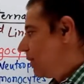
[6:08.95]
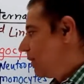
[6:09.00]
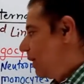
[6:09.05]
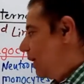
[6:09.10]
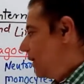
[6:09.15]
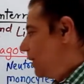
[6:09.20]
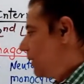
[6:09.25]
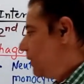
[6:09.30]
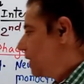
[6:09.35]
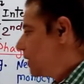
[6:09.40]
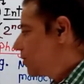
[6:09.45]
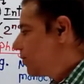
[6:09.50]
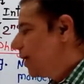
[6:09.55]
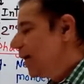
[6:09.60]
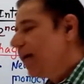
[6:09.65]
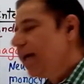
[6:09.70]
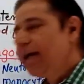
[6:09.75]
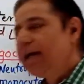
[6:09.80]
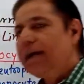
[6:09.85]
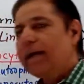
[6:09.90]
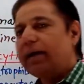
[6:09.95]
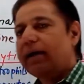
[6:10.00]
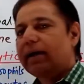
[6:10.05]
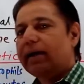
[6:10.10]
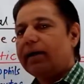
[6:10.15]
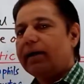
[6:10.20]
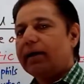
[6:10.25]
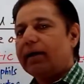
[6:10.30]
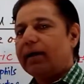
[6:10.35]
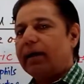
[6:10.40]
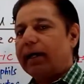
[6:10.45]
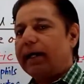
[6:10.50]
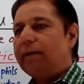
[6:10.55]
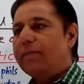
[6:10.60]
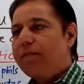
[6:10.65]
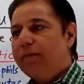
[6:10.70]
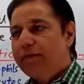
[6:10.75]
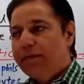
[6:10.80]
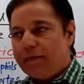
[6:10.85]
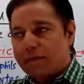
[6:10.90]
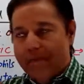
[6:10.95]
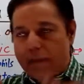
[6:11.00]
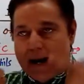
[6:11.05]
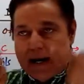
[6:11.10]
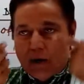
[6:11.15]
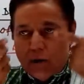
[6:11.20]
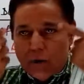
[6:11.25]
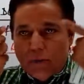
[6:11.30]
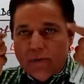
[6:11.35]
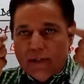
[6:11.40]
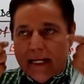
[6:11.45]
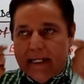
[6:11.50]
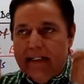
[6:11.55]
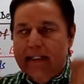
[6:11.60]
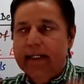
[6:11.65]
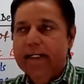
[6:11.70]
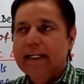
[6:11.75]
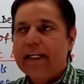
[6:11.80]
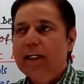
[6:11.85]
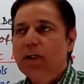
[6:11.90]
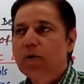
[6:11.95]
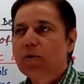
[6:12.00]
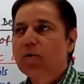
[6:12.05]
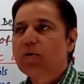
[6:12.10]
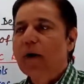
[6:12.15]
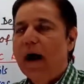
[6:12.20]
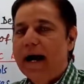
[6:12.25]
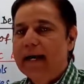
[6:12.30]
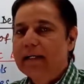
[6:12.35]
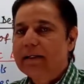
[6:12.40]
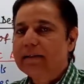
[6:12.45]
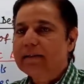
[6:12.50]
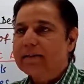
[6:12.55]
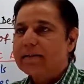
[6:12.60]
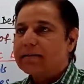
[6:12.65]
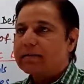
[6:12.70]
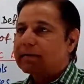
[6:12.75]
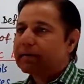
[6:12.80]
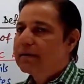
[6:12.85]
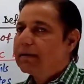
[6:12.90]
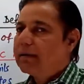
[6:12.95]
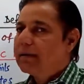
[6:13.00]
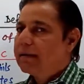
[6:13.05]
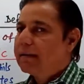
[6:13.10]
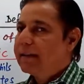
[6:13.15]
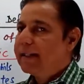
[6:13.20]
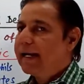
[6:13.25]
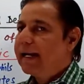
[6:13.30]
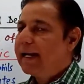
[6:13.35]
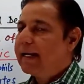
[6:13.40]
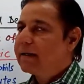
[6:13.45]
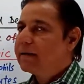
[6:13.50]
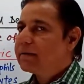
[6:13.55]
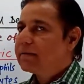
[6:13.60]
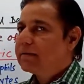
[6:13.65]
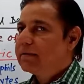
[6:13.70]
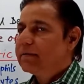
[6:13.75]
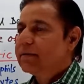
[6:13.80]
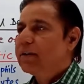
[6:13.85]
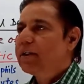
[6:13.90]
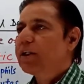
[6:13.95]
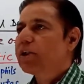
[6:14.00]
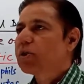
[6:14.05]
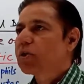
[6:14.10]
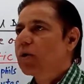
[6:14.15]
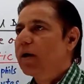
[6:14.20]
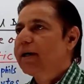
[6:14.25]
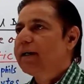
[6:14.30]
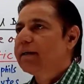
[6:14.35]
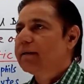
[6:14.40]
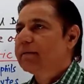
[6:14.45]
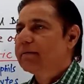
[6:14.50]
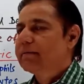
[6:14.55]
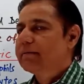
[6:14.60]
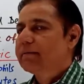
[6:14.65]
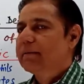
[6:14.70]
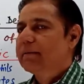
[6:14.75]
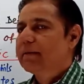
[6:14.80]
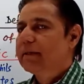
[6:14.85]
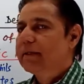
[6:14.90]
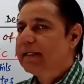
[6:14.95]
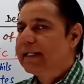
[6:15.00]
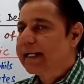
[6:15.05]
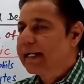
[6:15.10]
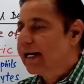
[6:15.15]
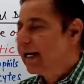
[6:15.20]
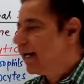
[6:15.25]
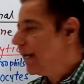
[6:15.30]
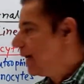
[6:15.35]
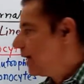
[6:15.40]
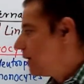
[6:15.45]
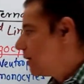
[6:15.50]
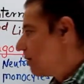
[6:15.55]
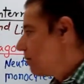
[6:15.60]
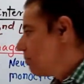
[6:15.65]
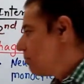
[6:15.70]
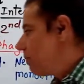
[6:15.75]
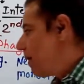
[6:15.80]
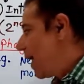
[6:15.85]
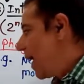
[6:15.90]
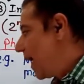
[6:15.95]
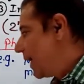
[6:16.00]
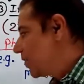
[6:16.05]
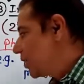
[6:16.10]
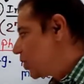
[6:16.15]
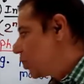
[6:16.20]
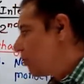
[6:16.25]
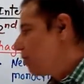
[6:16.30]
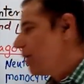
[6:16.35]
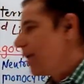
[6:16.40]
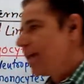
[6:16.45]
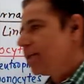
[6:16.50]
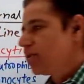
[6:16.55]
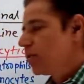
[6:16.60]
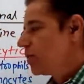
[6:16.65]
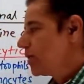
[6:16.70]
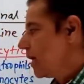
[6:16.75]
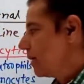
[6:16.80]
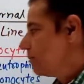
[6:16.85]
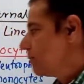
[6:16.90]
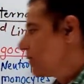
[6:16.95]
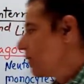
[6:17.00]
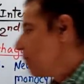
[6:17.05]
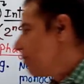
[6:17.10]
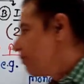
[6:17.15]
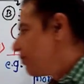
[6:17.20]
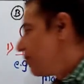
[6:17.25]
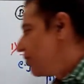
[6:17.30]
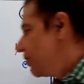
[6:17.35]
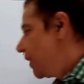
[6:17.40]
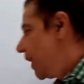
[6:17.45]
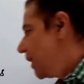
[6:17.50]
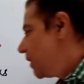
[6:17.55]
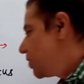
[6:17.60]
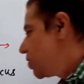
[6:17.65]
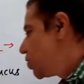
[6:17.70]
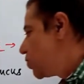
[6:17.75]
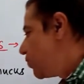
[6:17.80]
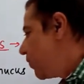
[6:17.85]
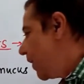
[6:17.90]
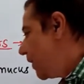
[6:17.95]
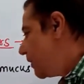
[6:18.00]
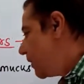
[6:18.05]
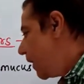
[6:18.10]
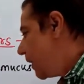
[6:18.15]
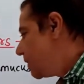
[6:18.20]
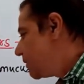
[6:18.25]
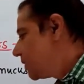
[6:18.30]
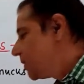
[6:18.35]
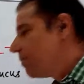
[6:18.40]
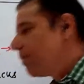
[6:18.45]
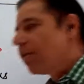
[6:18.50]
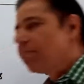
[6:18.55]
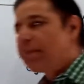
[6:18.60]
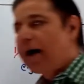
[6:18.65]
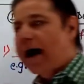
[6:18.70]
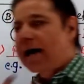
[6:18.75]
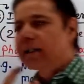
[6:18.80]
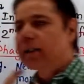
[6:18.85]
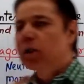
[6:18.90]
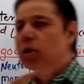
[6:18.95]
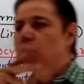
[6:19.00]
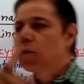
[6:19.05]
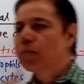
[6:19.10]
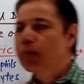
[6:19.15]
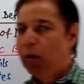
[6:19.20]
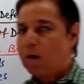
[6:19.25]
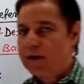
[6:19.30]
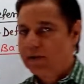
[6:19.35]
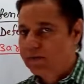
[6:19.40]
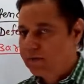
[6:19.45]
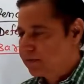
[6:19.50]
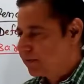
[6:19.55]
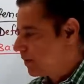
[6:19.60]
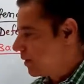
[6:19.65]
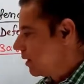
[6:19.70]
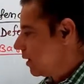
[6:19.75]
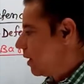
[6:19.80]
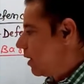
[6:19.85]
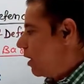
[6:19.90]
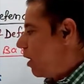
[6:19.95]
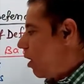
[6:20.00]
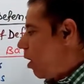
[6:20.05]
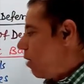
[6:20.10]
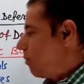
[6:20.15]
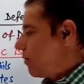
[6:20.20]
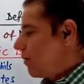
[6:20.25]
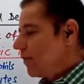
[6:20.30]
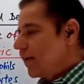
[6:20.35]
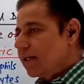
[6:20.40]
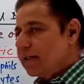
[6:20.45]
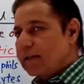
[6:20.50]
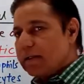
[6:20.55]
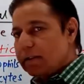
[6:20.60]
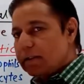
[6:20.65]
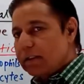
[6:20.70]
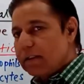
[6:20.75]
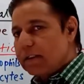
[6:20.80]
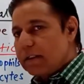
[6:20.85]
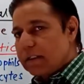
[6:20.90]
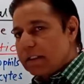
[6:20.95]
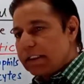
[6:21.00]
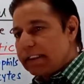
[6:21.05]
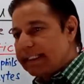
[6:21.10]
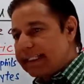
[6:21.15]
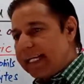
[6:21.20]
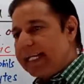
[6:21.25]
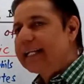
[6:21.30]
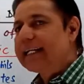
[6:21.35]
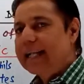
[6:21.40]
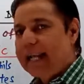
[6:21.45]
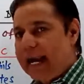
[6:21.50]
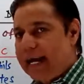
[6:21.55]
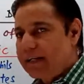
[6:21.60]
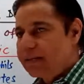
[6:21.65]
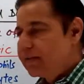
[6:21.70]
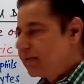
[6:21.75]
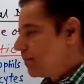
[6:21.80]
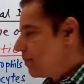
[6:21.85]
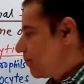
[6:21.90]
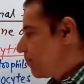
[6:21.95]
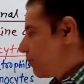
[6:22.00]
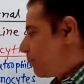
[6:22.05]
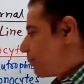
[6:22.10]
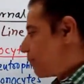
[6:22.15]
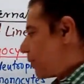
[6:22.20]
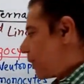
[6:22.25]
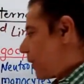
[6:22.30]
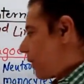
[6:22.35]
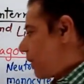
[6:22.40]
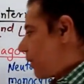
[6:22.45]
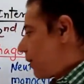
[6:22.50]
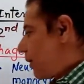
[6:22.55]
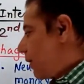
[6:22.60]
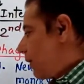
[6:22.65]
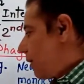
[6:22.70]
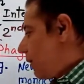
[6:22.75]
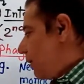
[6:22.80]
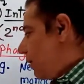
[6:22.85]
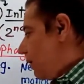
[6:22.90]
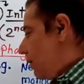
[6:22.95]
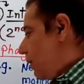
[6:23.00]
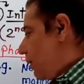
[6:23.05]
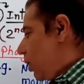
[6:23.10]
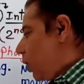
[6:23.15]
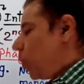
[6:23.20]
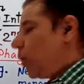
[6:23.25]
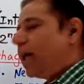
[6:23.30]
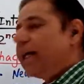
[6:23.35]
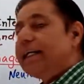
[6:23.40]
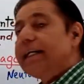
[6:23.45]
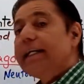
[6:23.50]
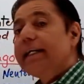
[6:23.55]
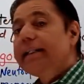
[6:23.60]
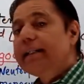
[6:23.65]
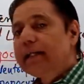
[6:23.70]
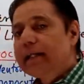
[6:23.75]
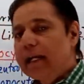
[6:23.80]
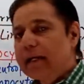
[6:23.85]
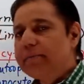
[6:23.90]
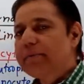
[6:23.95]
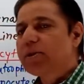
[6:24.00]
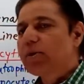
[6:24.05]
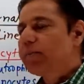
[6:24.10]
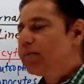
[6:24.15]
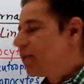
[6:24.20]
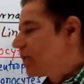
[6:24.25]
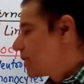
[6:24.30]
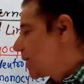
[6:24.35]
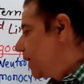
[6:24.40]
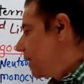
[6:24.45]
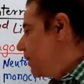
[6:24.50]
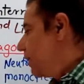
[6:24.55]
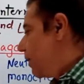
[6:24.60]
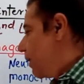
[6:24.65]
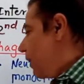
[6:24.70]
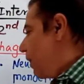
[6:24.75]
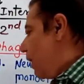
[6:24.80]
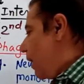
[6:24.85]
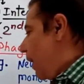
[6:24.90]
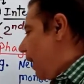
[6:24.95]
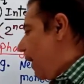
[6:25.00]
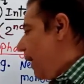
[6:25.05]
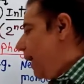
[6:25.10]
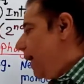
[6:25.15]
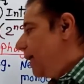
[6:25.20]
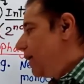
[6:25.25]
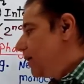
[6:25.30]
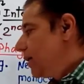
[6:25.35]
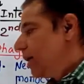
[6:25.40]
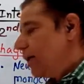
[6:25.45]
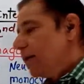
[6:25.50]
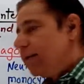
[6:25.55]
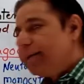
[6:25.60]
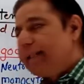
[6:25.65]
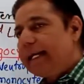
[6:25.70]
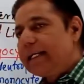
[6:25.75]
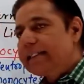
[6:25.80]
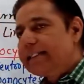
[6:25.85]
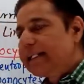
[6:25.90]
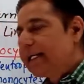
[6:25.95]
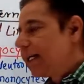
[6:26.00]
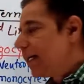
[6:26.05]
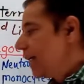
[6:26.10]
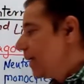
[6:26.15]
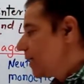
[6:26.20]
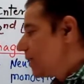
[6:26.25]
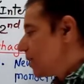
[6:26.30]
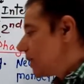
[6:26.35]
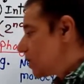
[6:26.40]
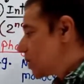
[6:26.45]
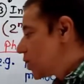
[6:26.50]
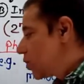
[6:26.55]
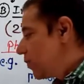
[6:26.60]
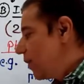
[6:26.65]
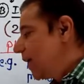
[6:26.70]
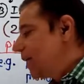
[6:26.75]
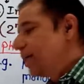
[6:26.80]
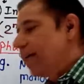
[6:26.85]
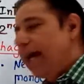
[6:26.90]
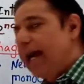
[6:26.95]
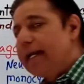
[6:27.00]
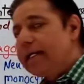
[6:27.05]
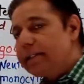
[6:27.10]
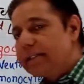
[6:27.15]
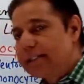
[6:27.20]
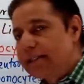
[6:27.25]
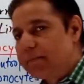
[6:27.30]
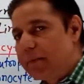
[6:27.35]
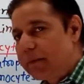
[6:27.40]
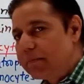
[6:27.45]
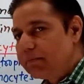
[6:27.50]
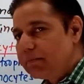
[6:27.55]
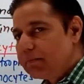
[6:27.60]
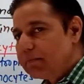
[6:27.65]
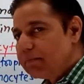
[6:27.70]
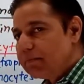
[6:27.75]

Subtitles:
And in this way, if microbes entering into eyes, they get destroyed, degraded by action of lysozymes. Then sweat and sebum are the two products of our skin glands located in the dermis of the skin, and they secrete sweat and sebum.